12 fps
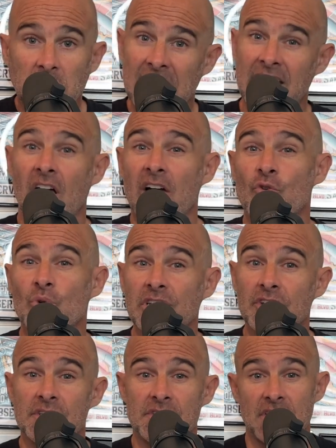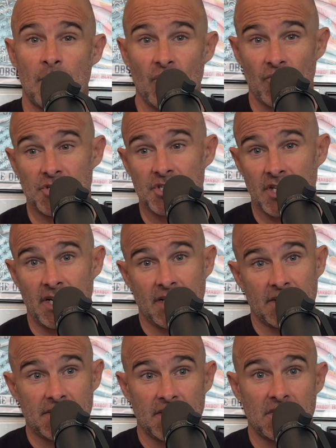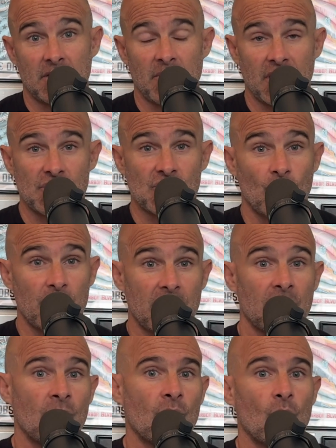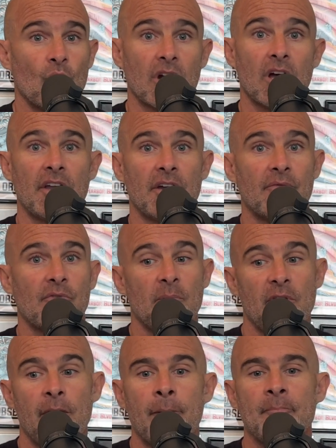And I'll have a really good demo version that I can take to the band so we can work on it from there.